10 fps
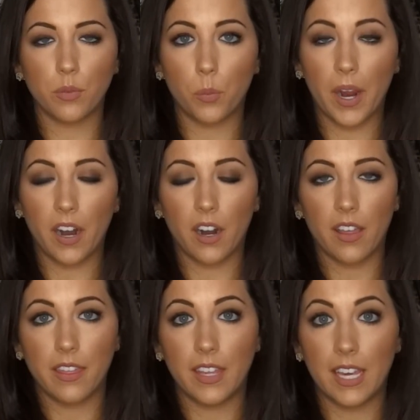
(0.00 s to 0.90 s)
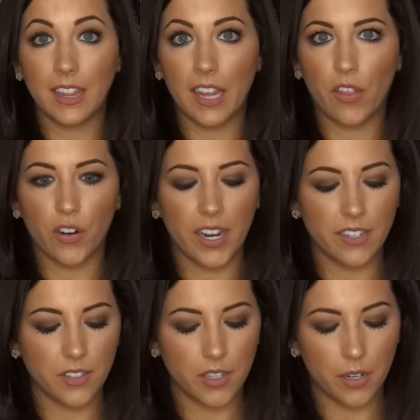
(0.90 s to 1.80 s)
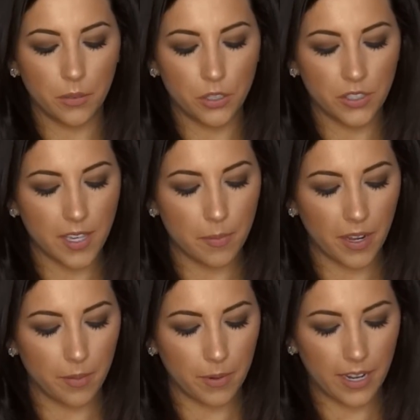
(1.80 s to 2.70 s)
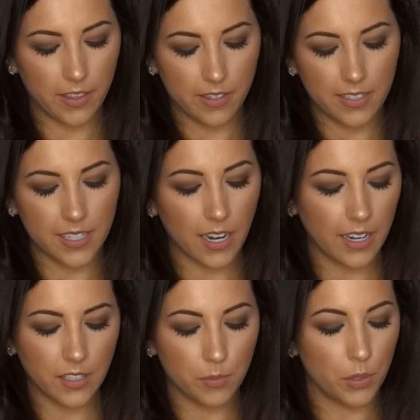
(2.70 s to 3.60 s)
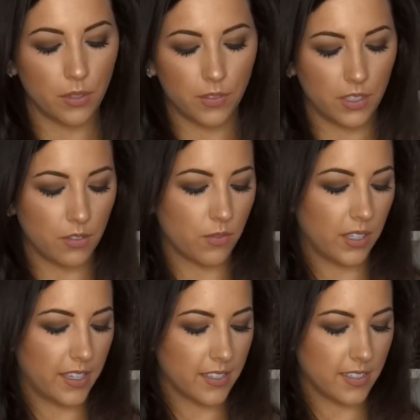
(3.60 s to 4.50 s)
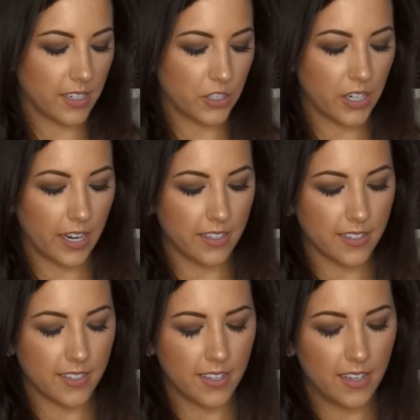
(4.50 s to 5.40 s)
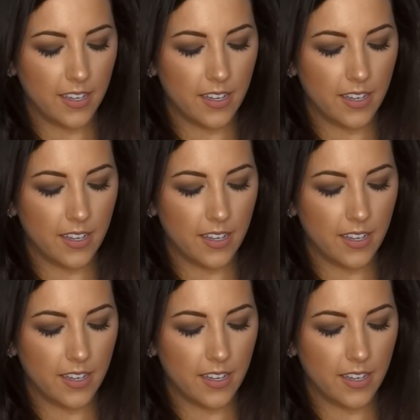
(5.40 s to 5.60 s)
where the leather is. So just keep that in mind. It's beautiful. It really is such a nice